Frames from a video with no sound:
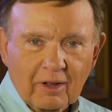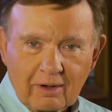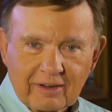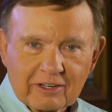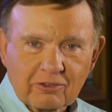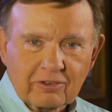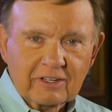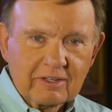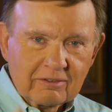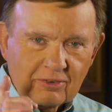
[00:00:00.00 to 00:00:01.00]
Larry and
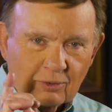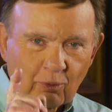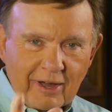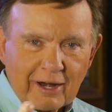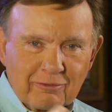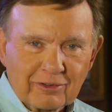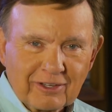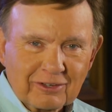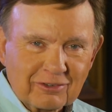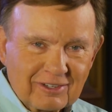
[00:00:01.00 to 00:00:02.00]
Steve right after
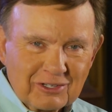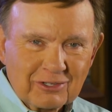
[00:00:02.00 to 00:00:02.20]
this. Stay